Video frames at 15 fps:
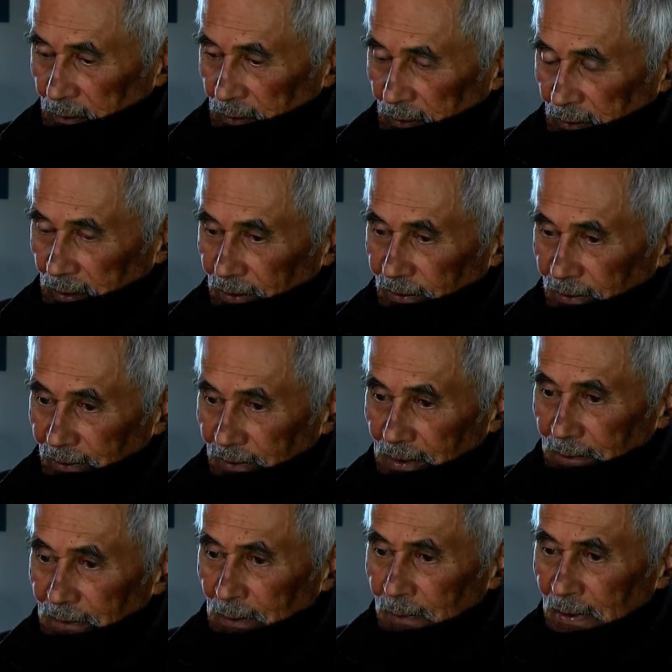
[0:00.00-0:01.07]
can't think of the name
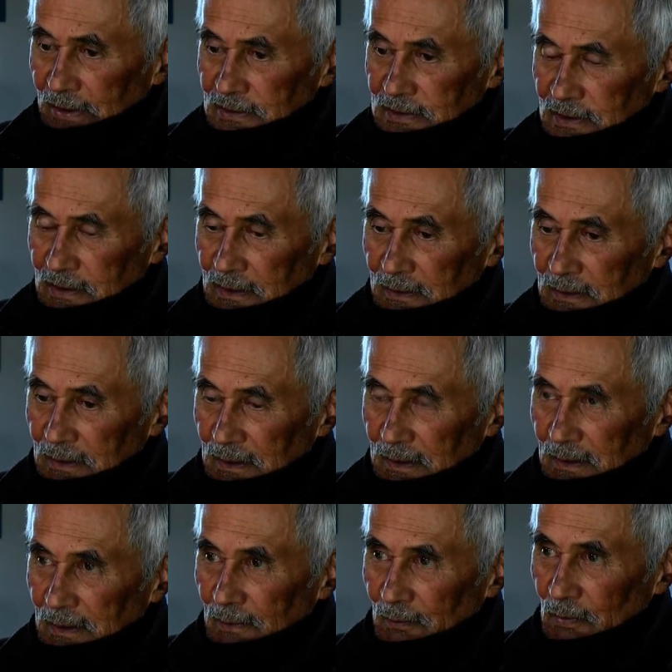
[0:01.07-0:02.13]
of the place now.
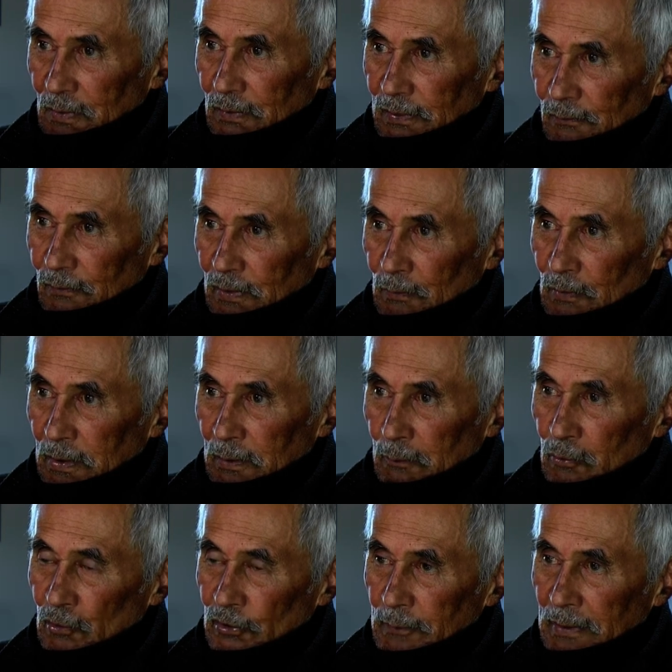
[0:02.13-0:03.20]
We went
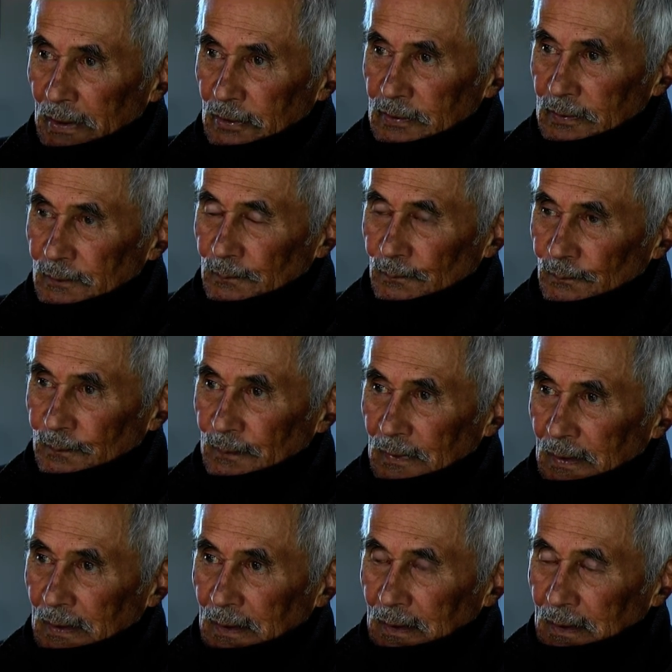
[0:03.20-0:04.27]
aboard the boat
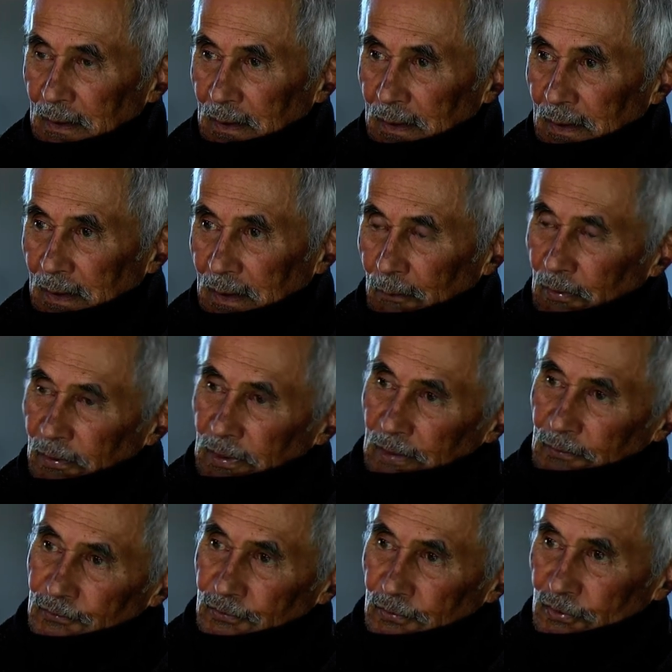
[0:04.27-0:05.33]
and went
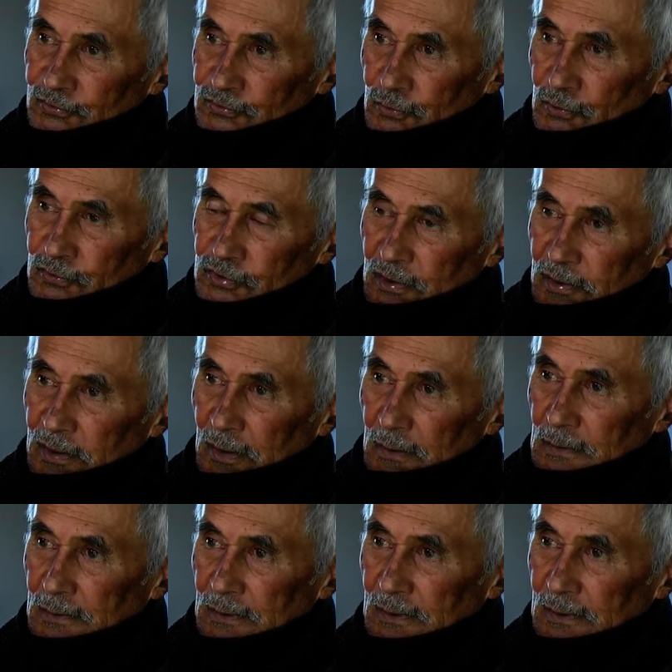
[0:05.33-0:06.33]
down through the Suez Canal